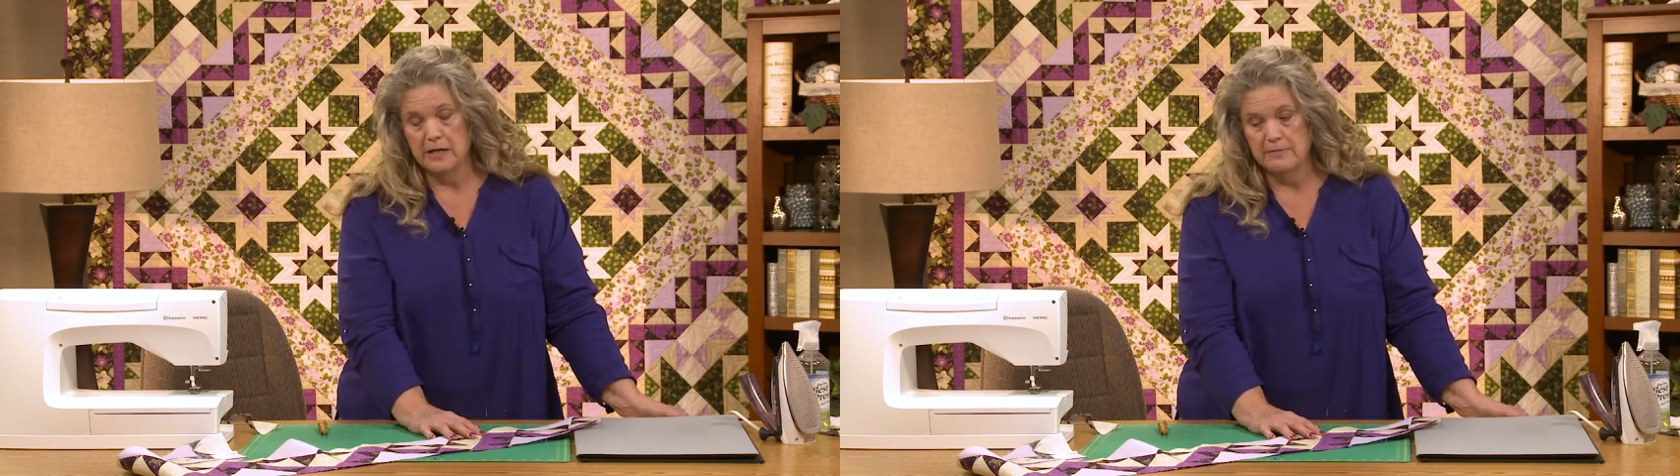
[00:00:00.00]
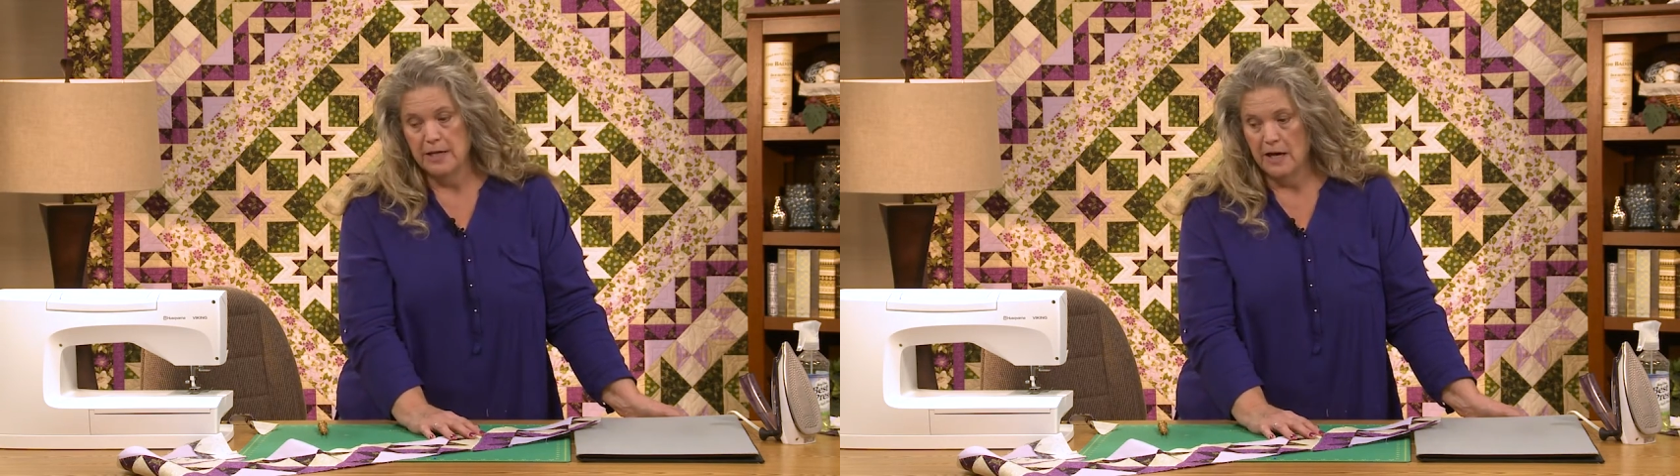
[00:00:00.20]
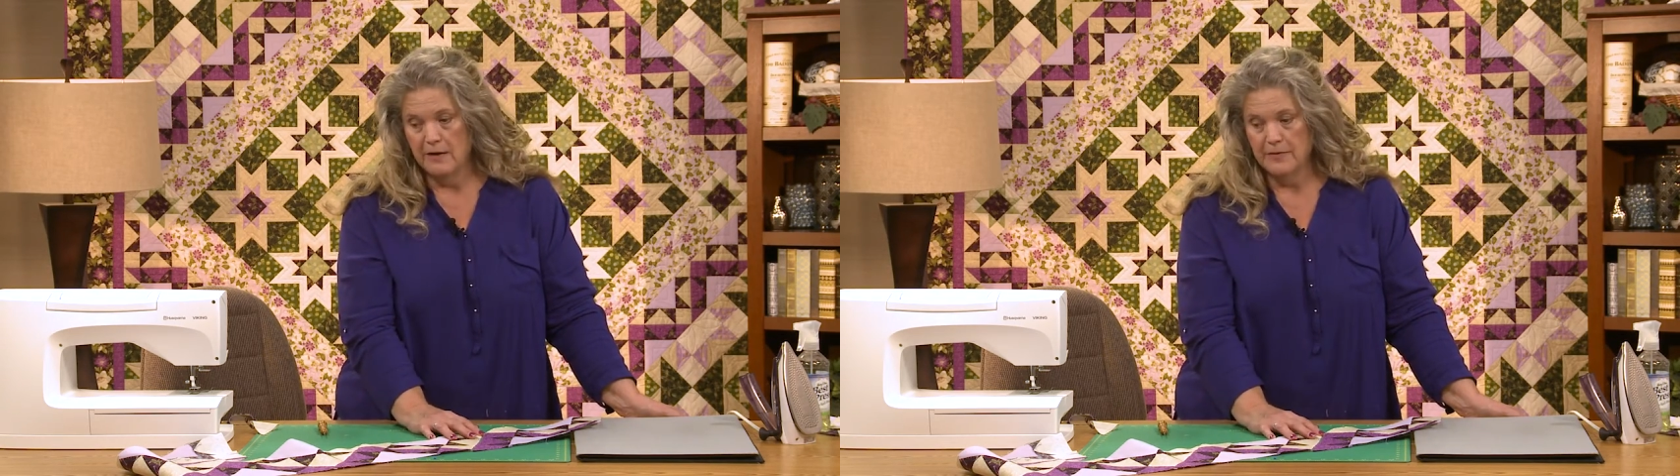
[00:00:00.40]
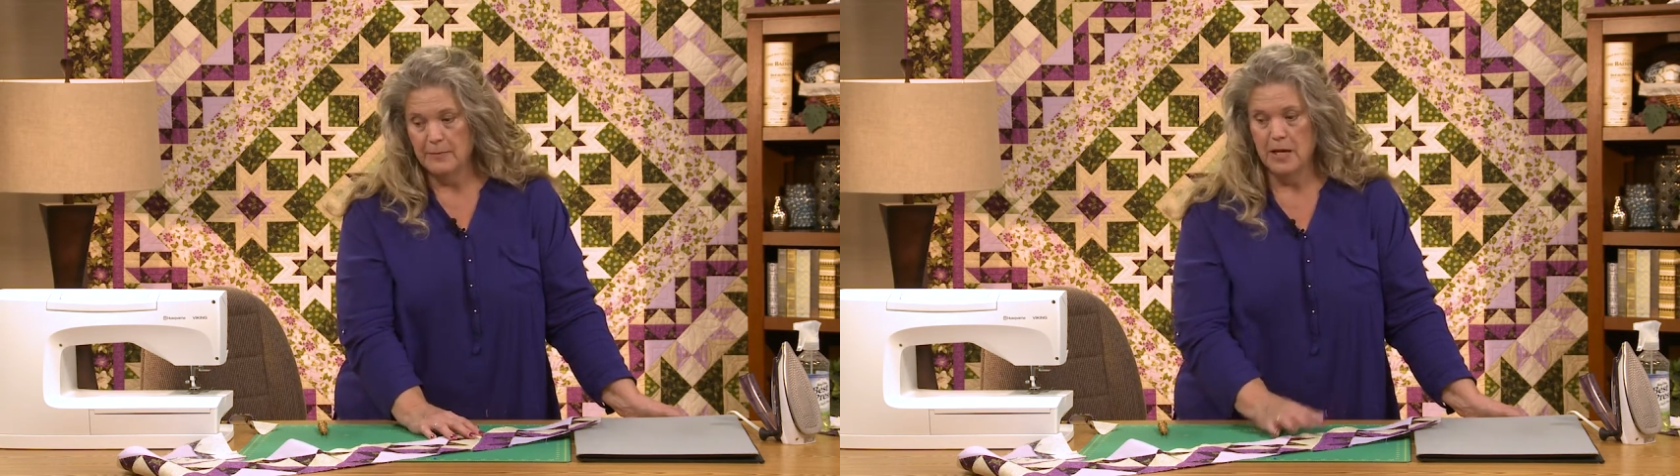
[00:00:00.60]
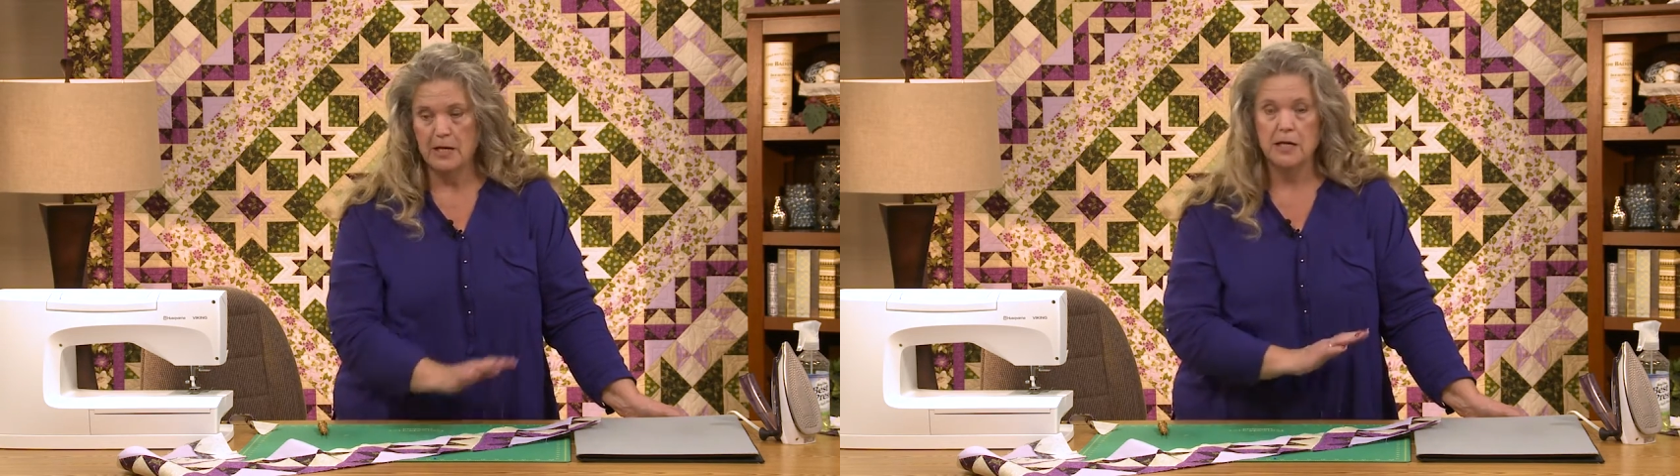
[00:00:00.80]
To make half a
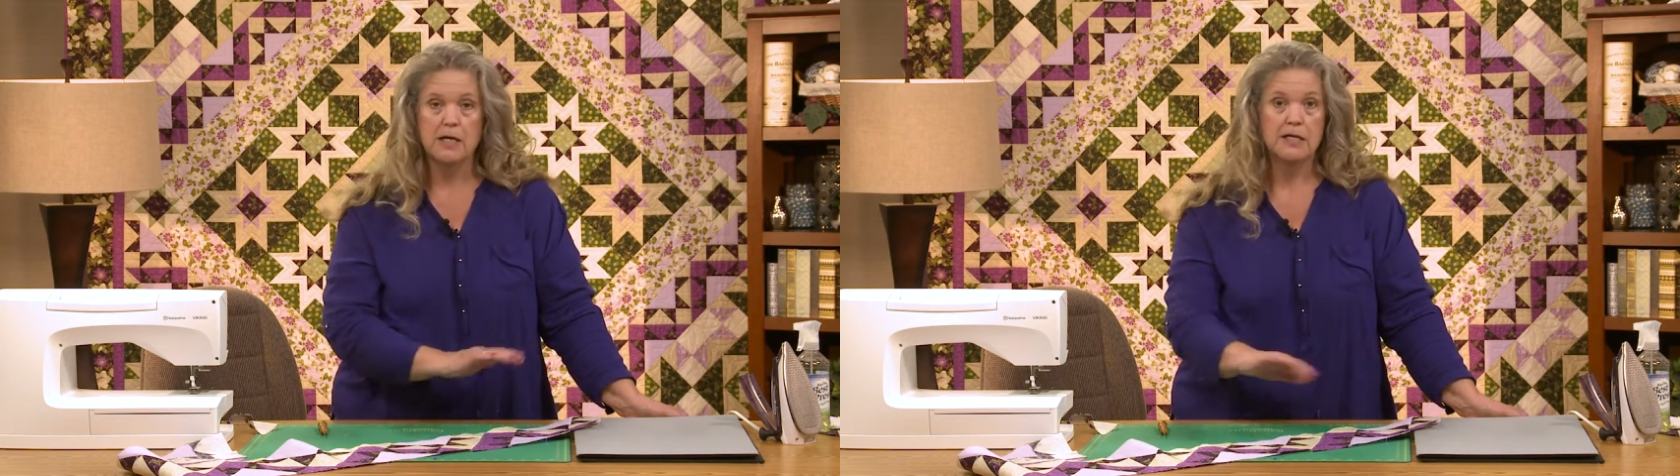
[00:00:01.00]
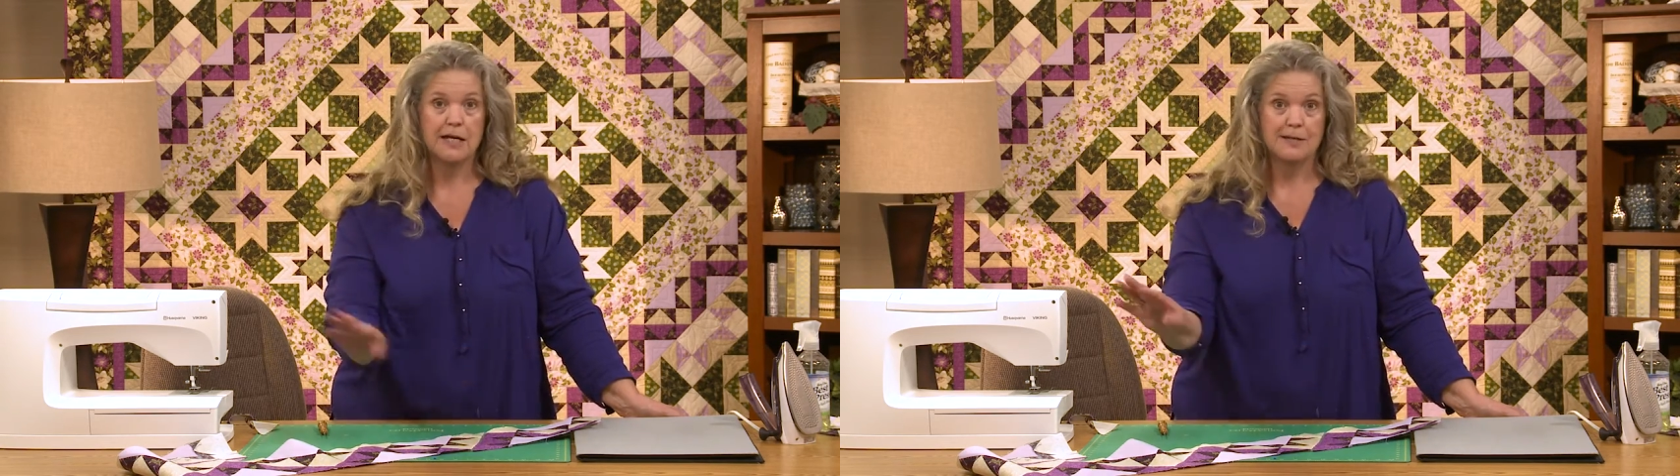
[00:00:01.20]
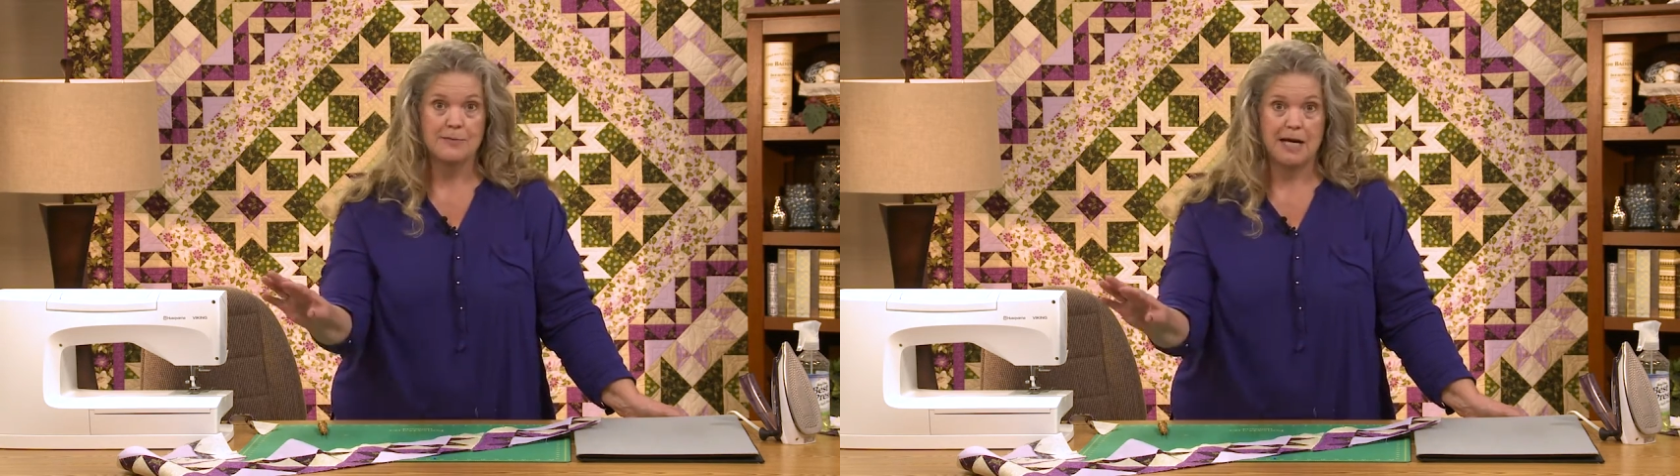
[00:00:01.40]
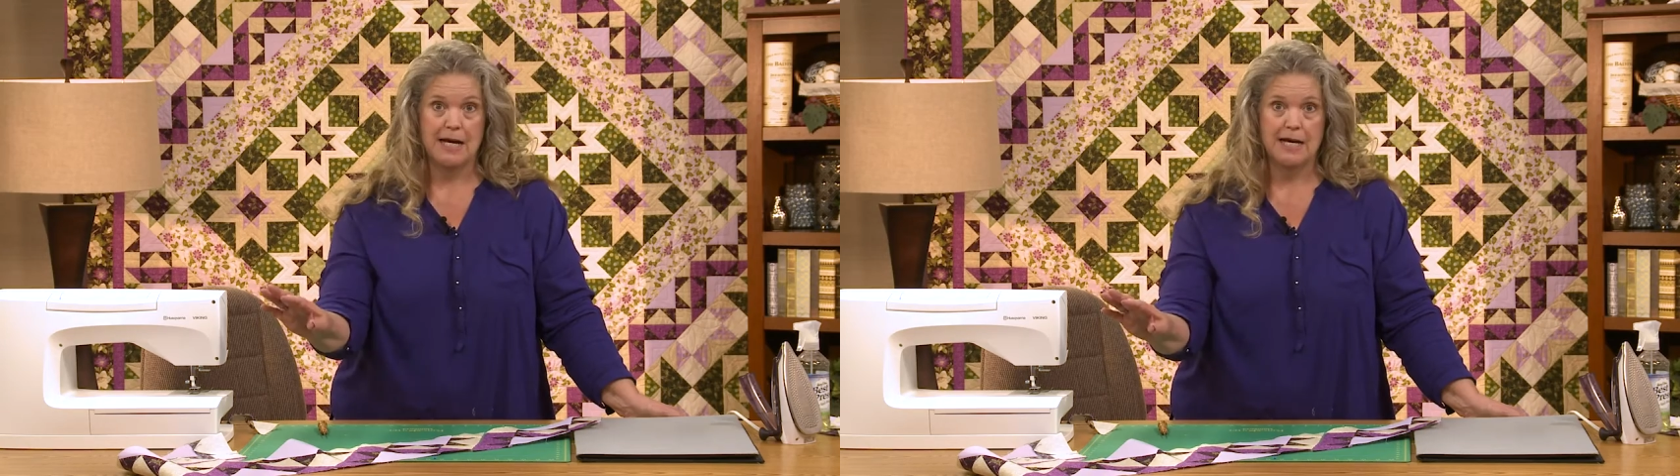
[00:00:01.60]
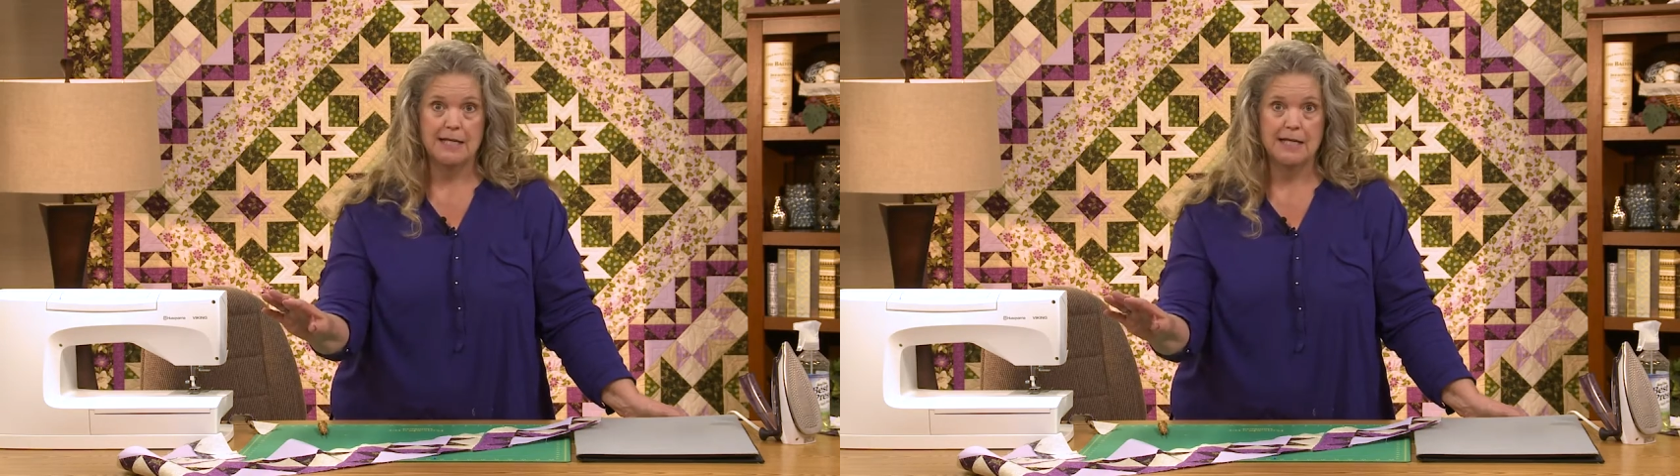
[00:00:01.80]
block and connect them
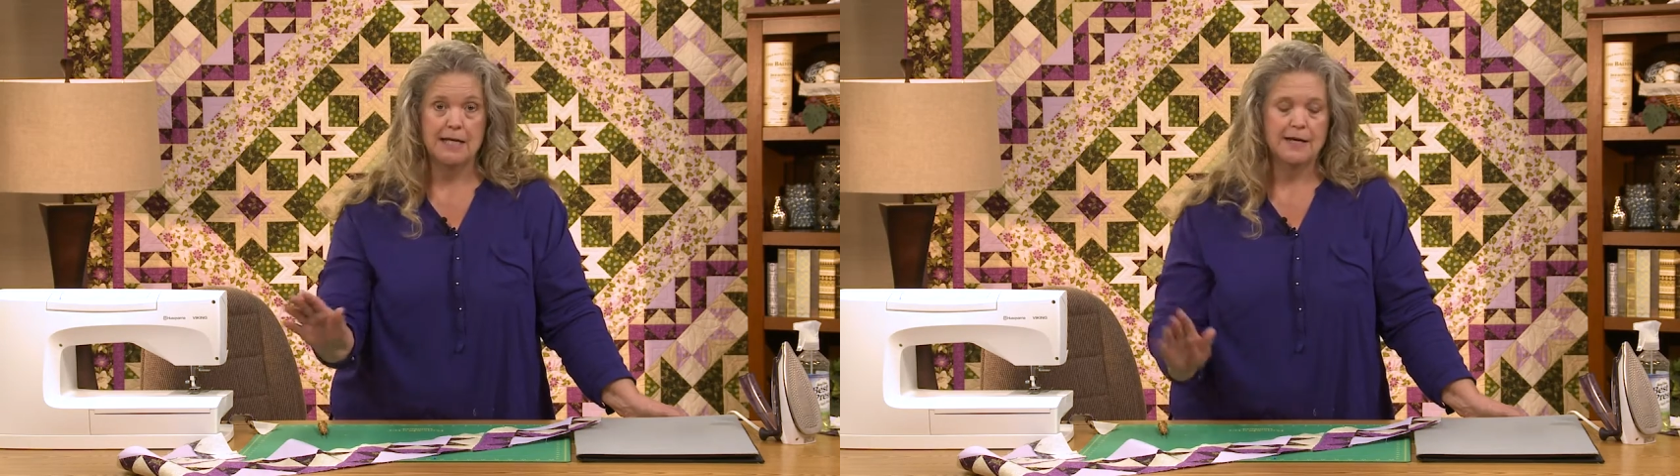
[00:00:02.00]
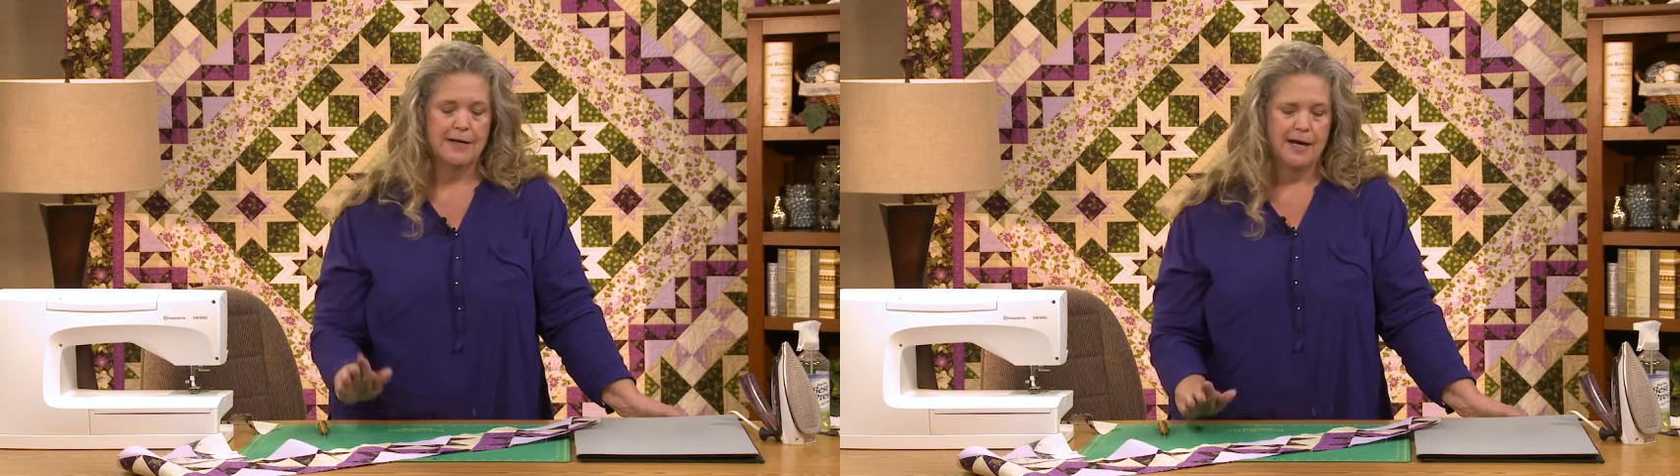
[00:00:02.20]
diagonally,